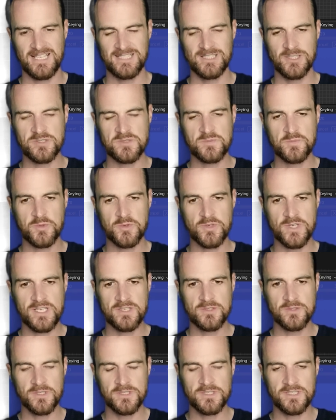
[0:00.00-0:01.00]
yeah, it looks
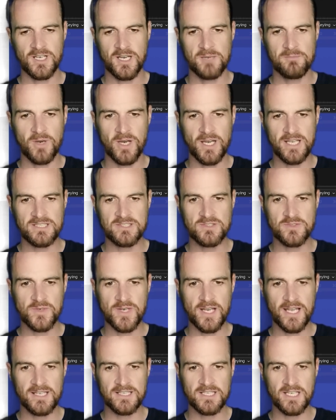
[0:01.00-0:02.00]
pretty good. I
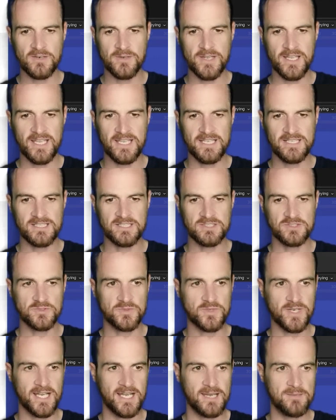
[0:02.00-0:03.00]
might go ahead
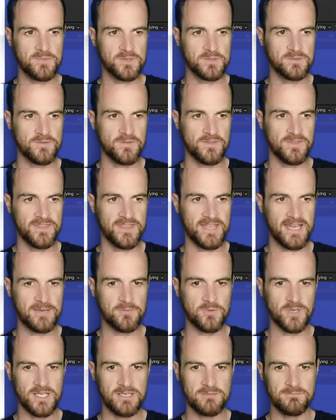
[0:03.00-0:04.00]
and grab
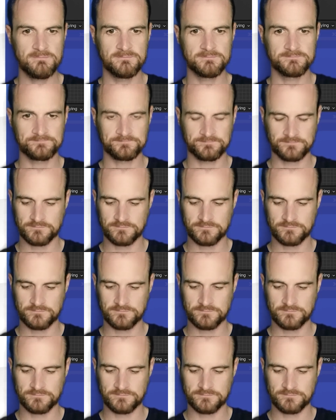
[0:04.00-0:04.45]
that one,